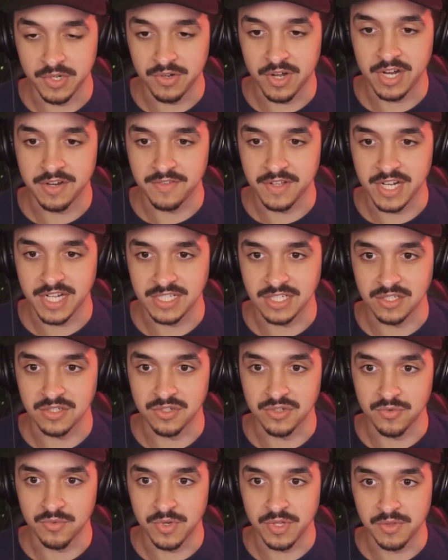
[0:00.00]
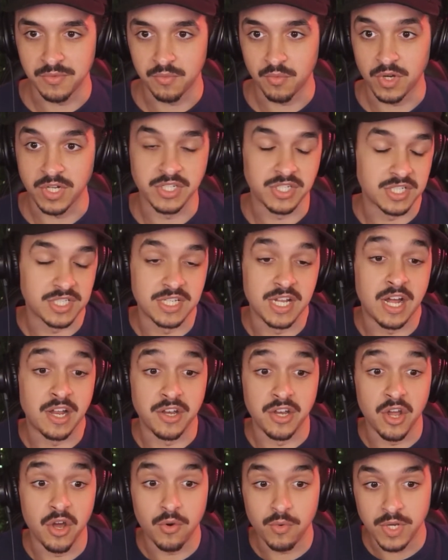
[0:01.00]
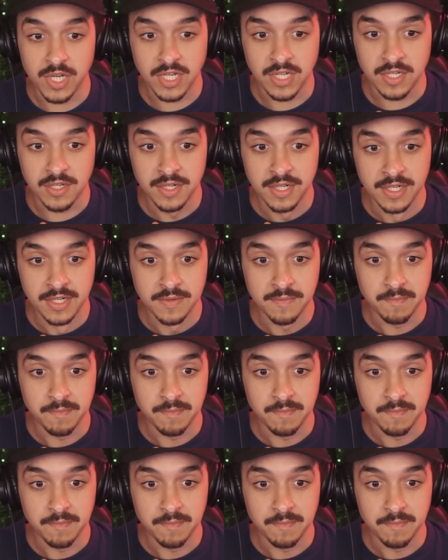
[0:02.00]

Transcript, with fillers: but a lot of it has to do with one, just not knowing